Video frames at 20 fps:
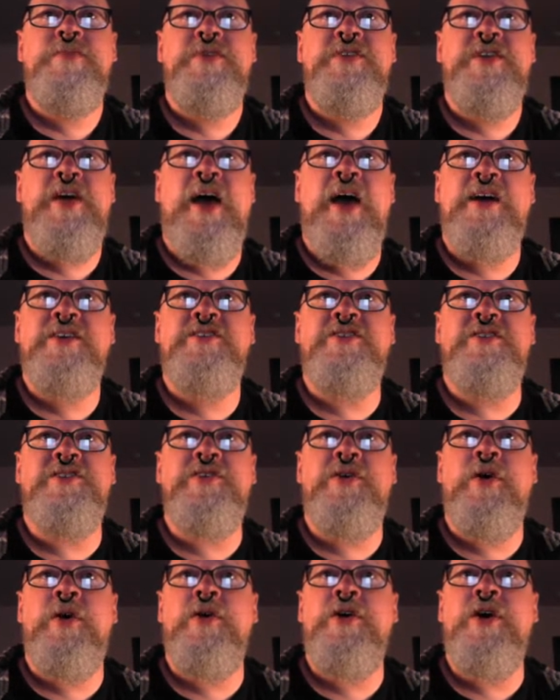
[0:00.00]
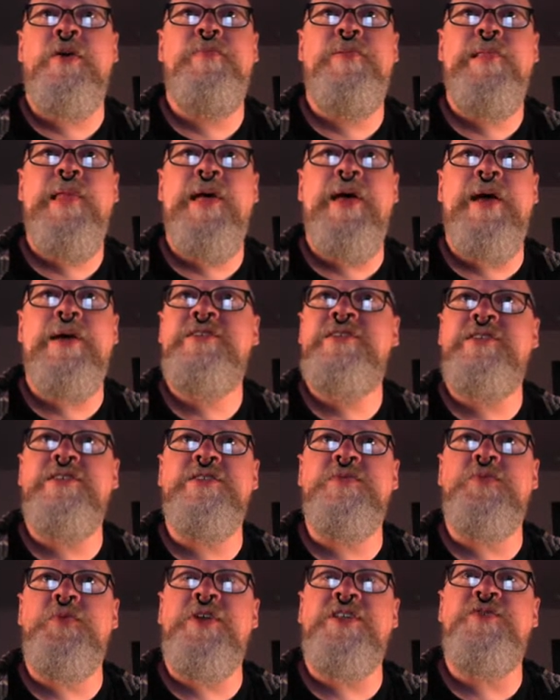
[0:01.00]
taxes are complex
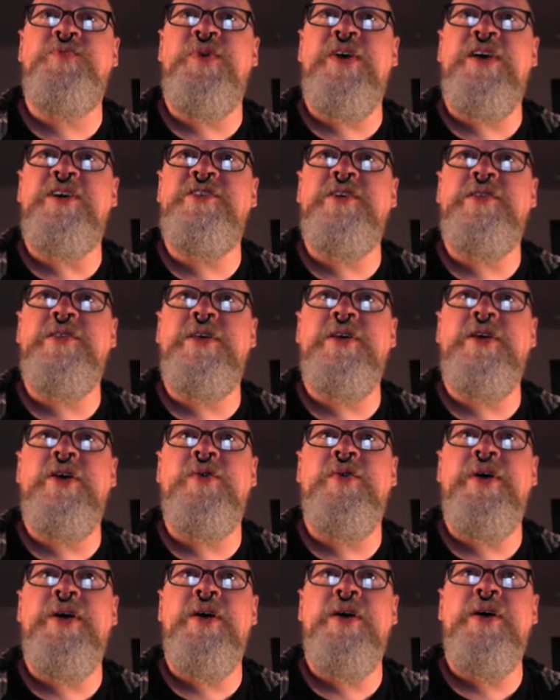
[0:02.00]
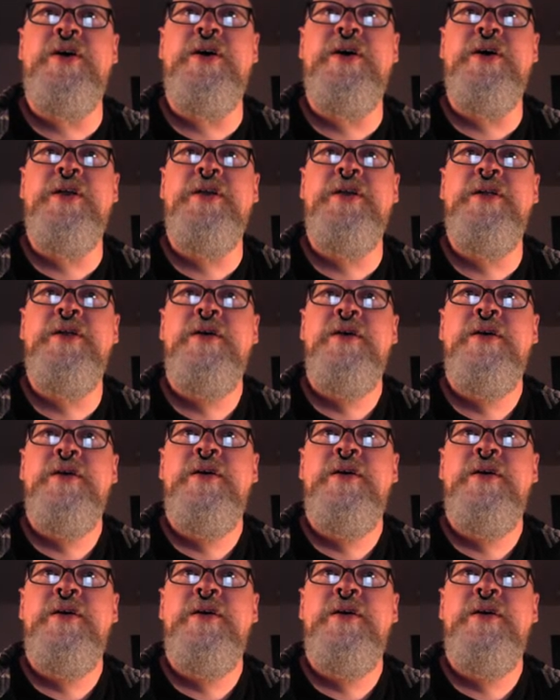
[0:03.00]
is what it's basically going on.